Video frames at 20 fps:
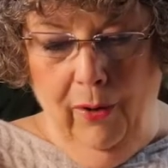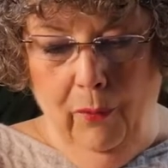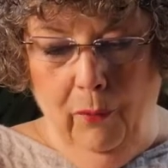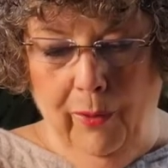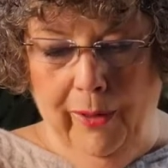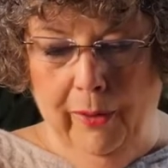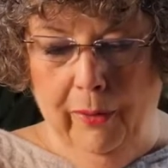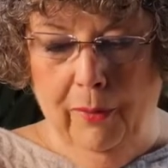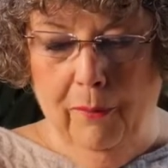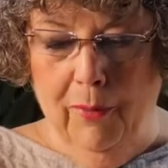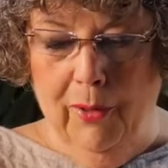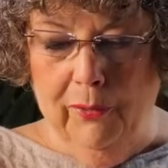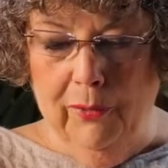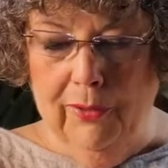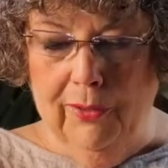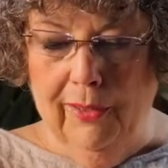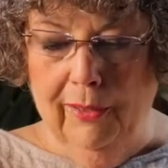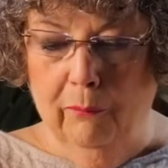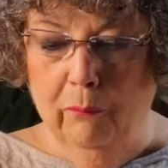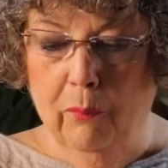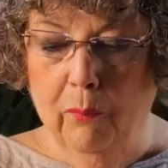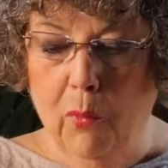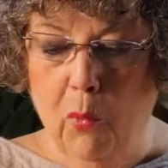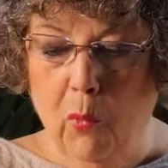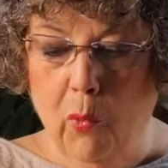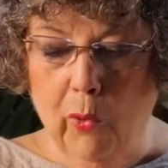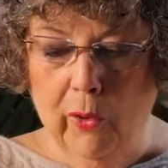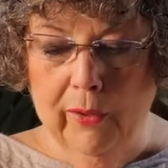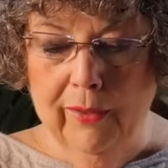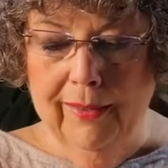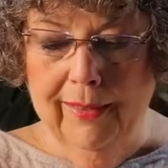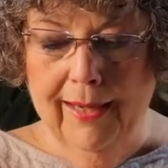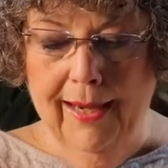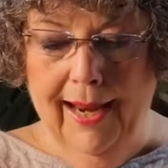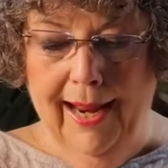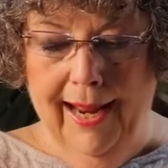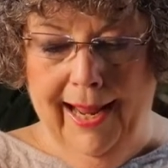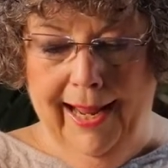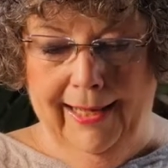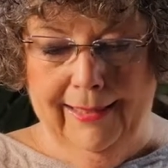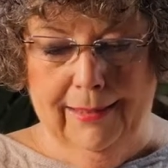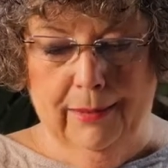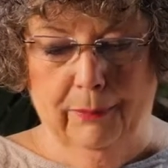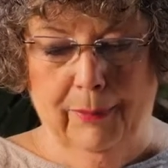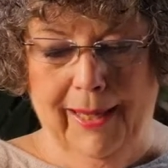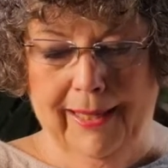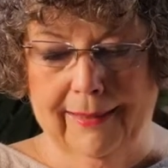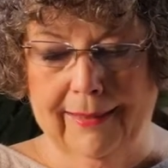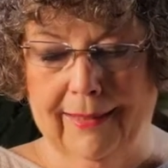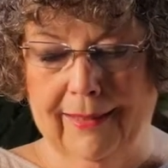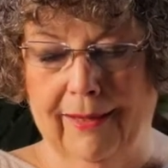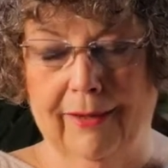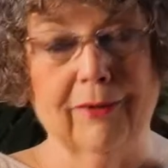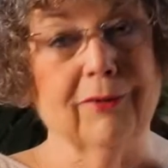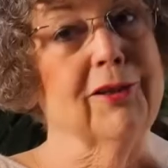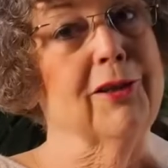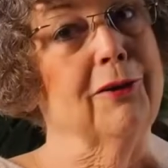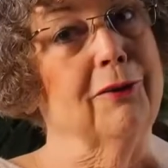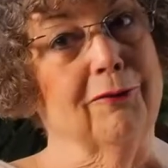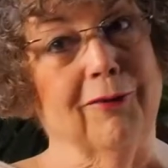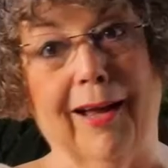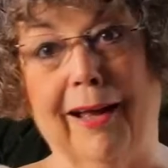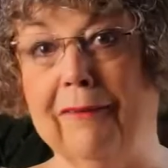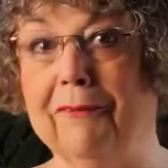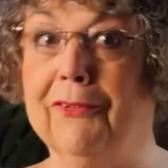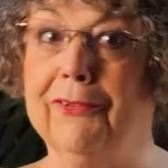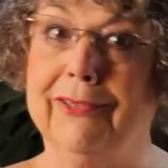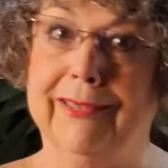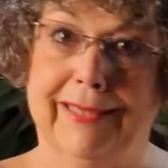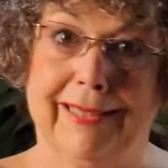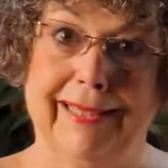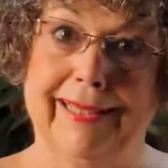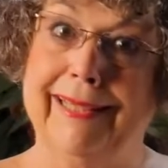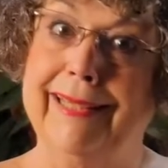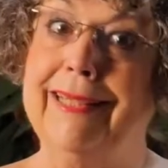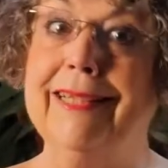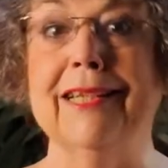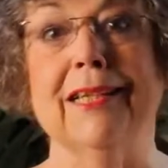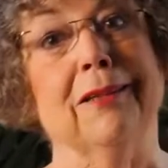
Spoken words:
one of the most important aspects of survival is